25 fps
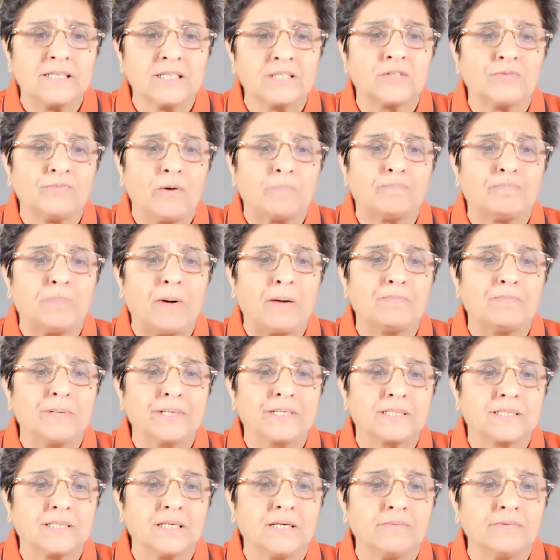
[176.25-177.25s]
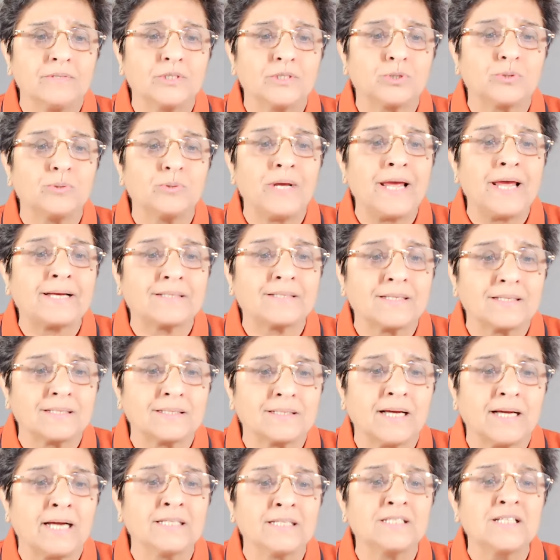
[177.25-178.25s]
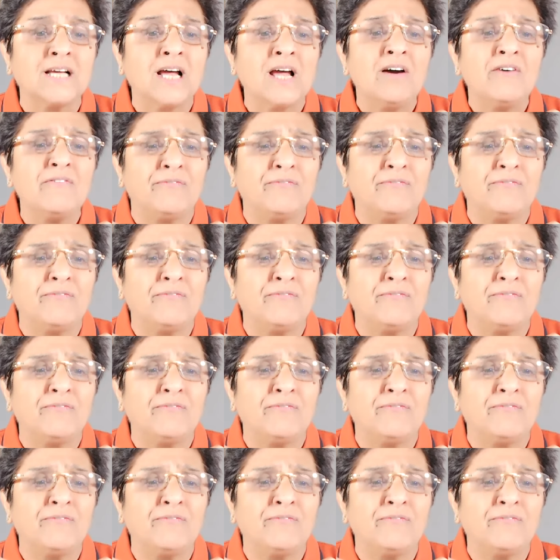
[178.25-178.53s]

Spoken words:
is for public servants to exercise